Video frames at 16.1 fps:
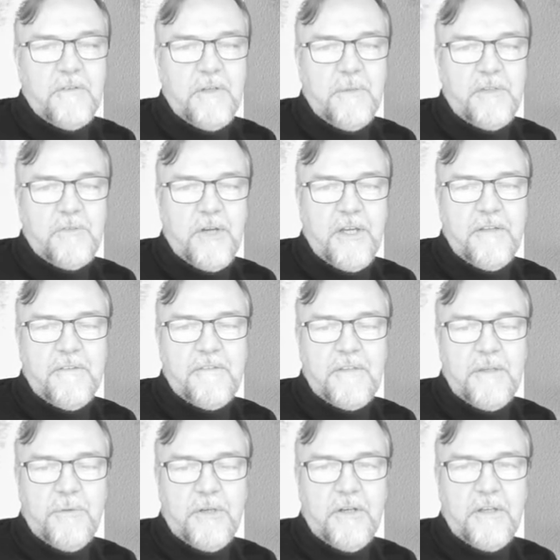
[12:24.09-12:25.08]
So let me try and
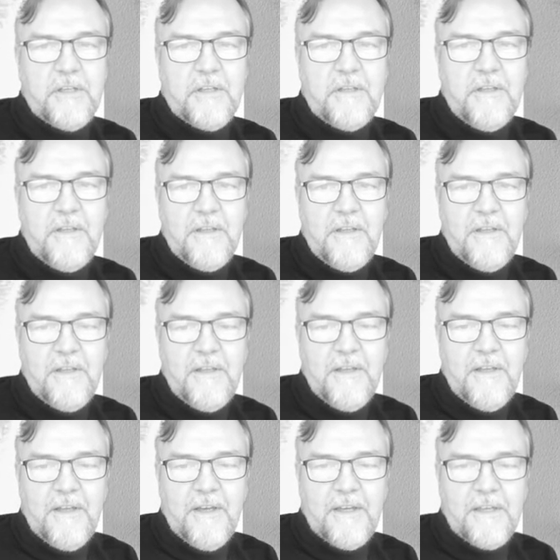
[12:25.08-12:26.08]
see whether I
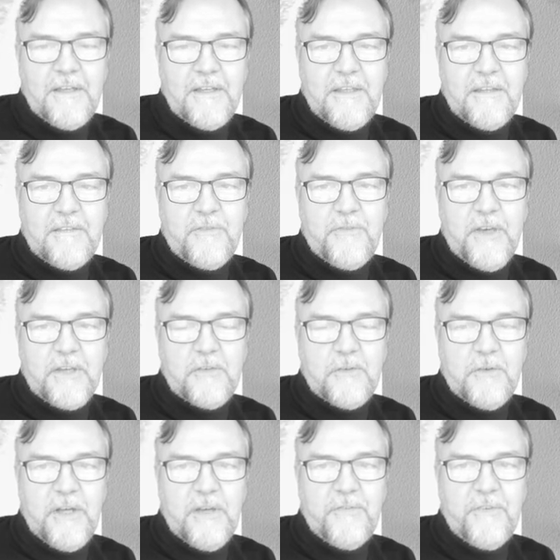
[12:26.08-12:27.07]
can get the
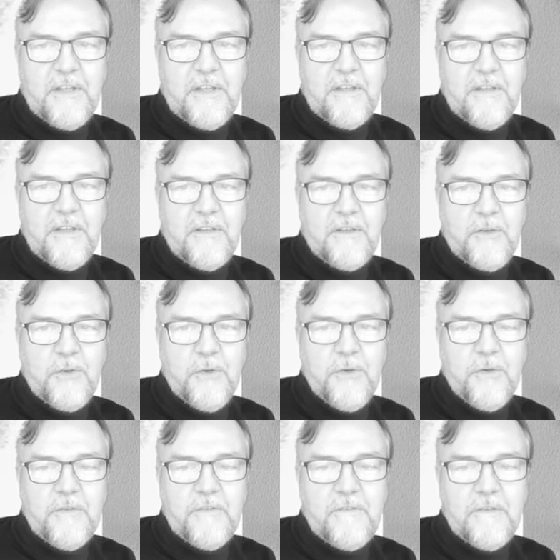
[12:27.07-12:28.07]
factor graph and the
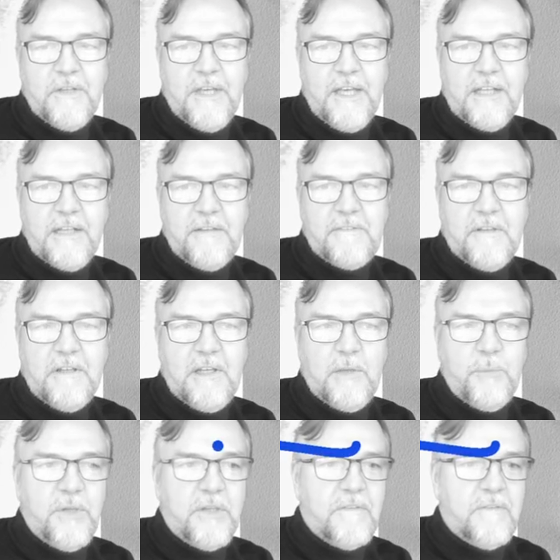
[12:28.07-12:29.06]
code at least a
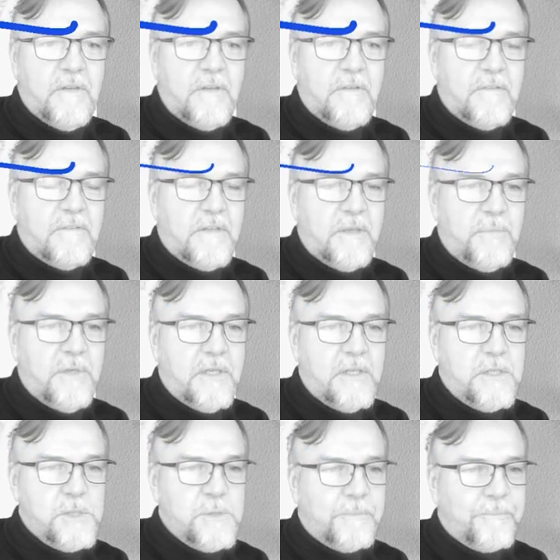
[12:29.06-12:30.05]
little bit on the same
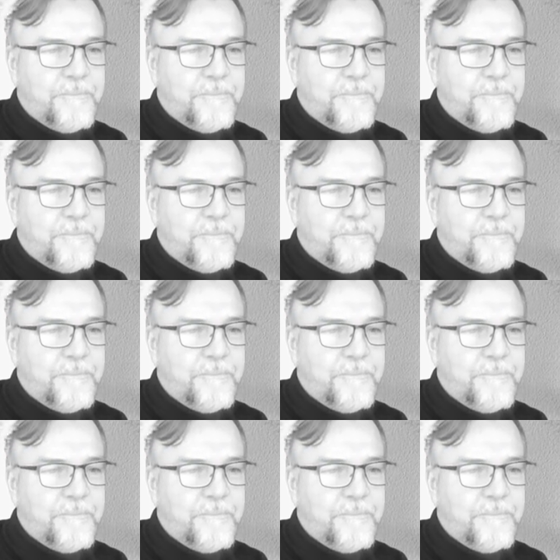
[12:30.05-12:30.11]
page.